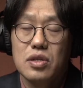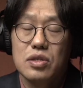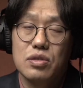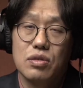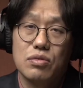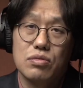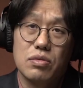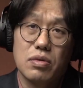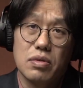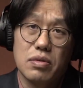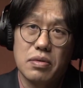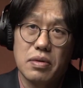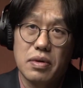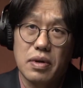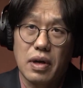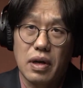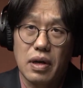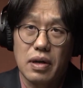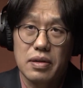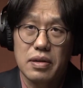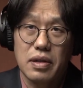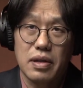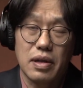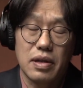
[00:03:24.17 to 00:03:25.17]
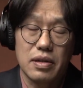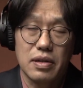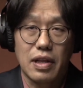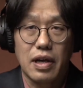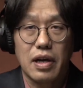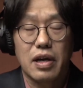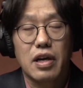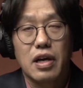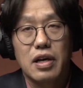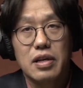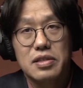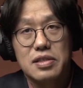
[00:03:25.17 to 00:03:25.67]
So,
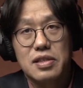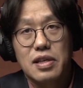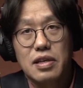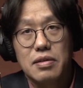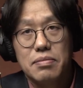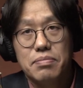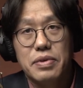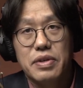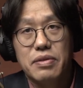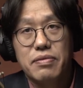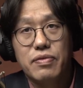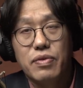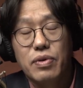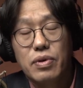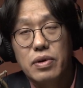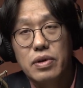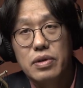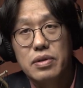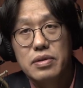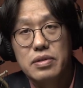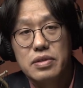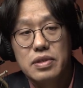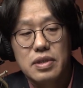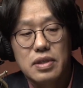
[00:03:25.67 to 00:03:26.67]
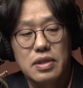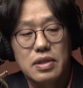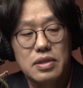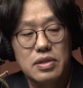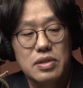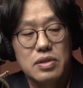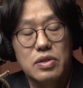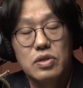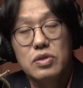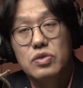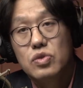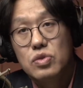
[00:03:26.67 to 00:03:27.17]
like I said before, the
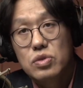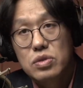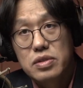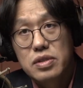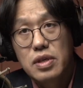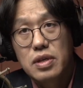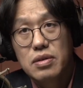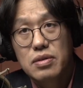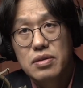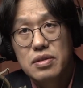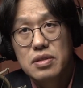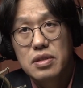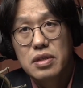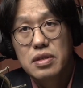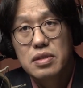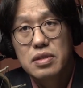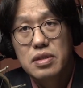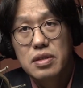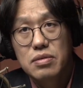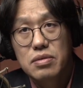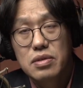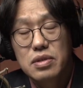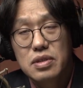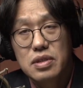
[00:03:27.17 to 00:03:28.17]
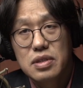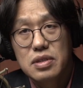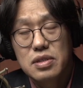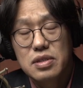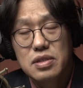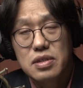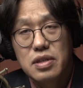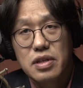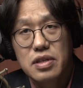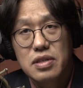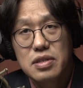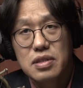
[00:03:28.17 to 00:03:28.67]
San Jose Diridon
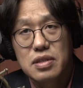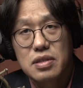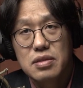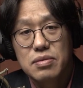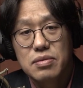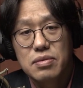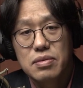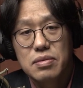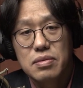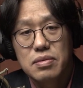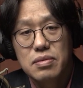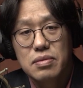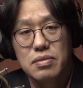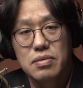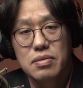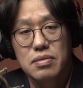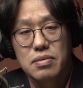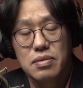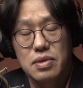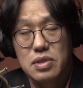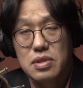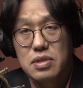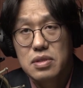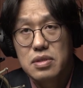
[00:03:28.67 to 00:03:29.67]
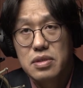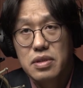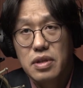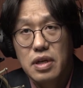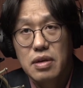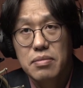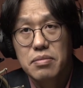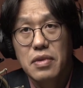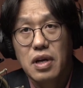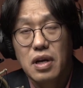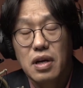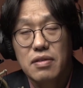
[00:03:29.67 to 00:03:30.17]
Station was
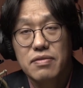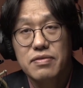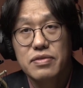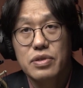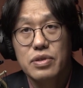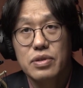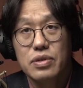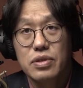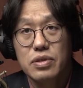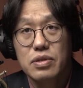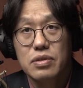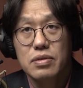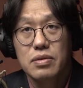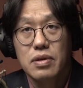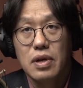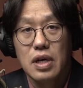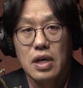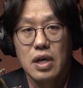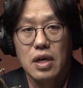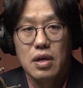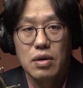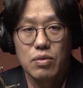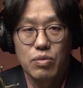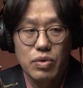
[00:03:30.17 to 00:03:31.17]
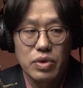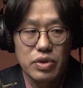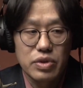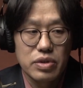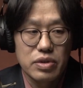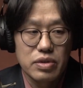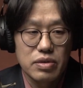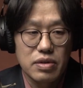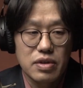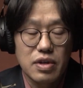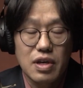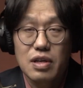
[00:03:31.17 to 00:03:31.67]
named after you when
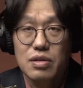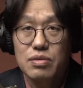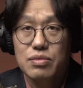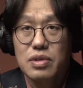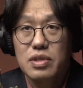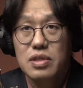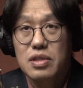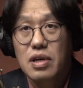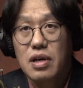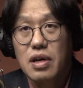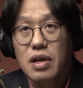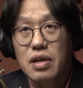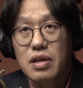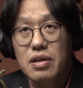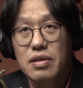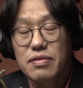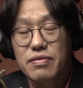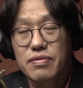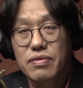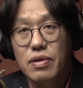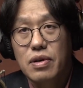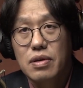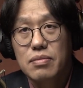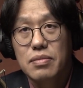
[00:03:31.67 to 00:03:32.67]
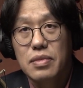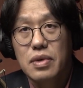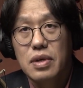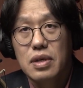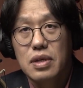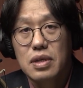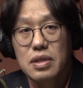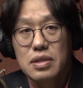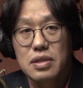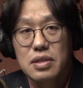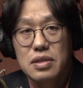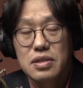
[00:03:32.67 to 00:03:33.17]
you got retired from
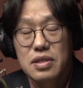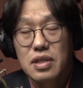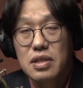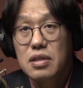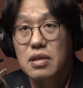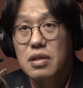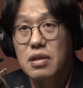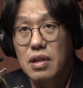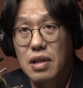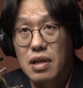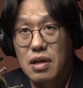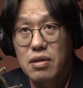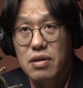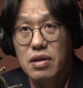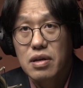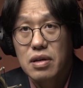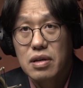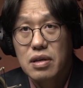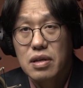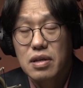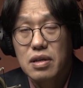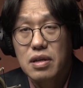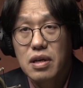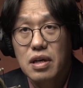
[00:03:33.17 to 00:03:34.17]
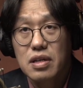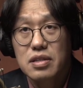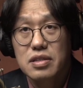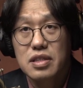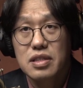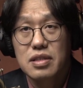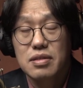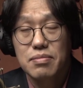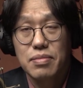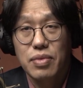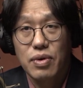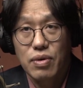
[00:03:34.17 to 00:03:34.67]
Santa Clara
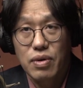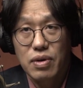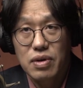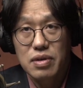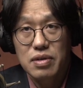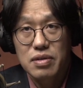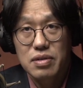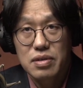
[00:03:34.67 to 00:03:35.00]
County Board.